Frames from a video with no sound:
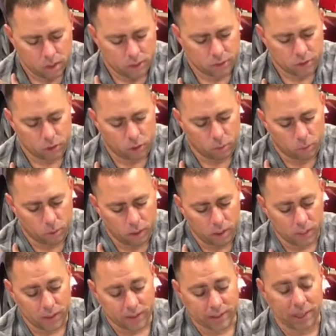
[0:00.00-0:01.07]
So one of the
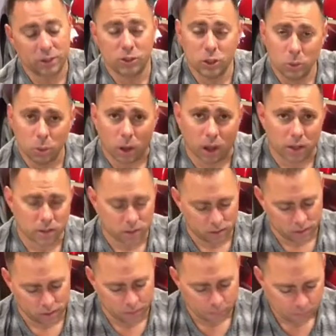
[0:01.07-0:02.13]
things I do want
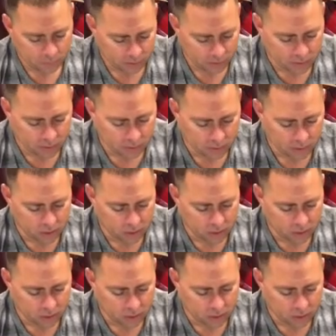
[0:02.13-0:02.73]
is